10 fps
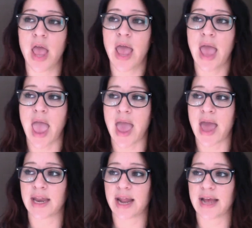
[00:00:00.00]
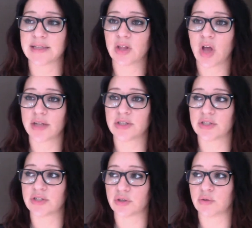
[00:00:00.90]
and it has a lot to
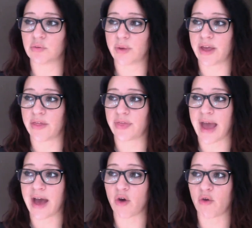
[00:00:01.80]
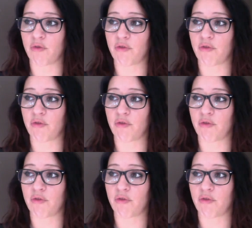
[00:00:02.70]
do with how,